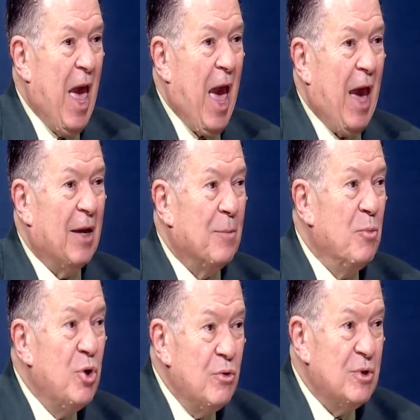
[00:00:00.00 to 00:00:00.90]
and a
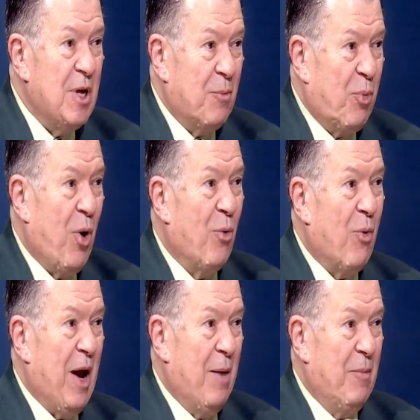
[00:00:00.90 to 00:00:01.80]
music
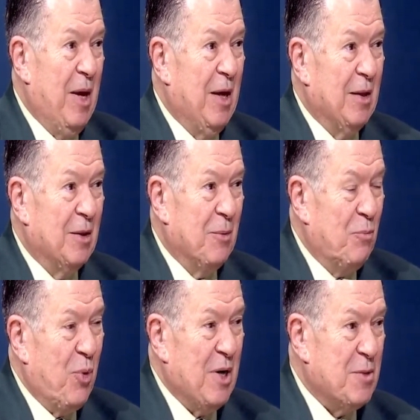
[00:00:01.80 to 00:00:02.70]
program in
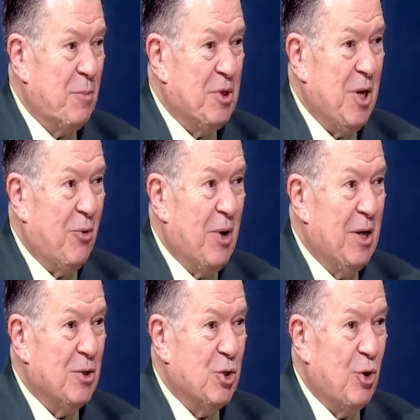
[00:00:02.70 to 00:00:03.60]

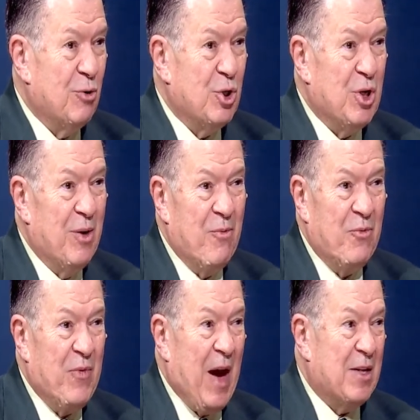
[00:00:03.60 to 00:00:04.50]
Presbyterian Church. And
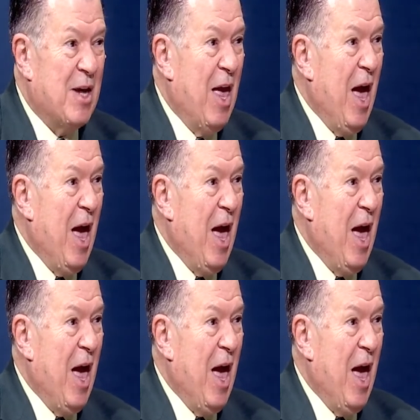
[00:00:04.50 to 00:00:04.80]
in fact,